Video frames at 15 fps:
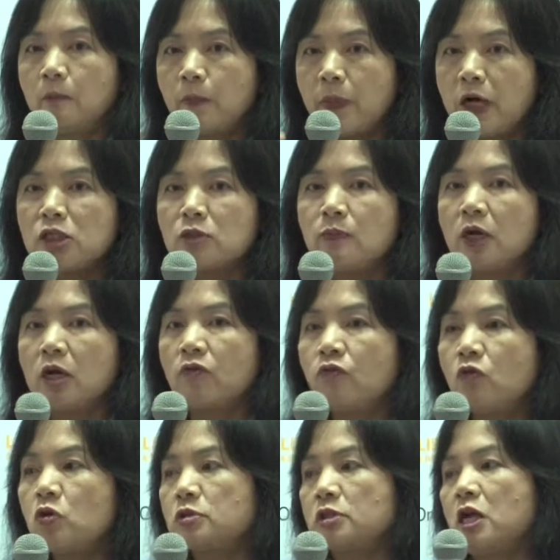Plasma are the
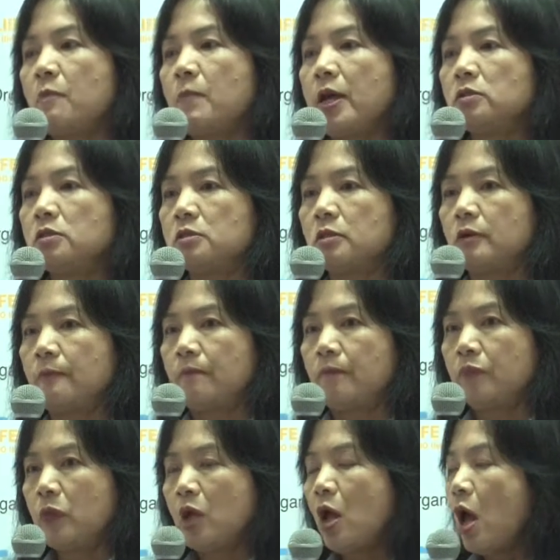4 state of matters.
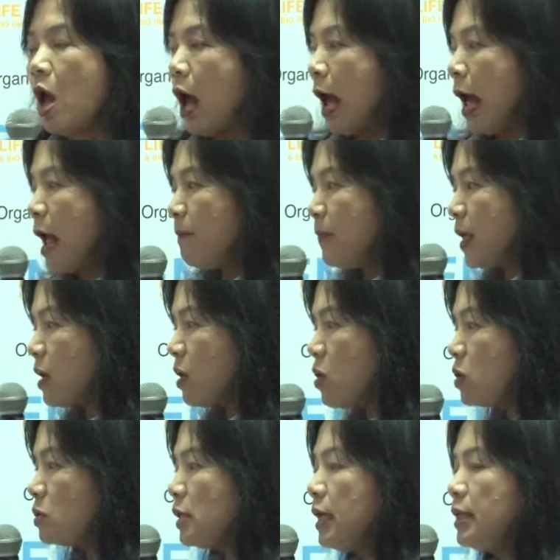And
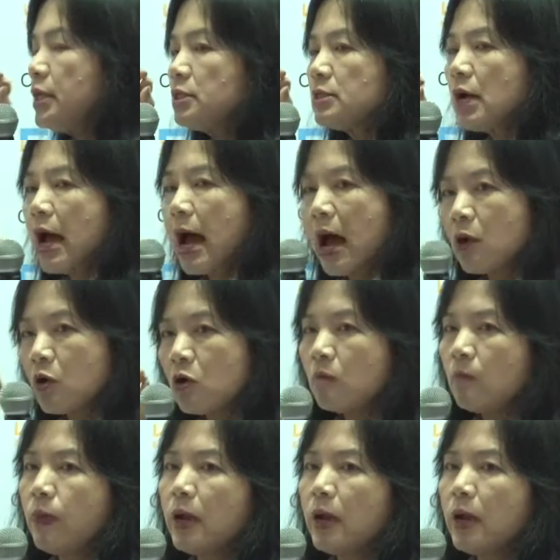because it is an argon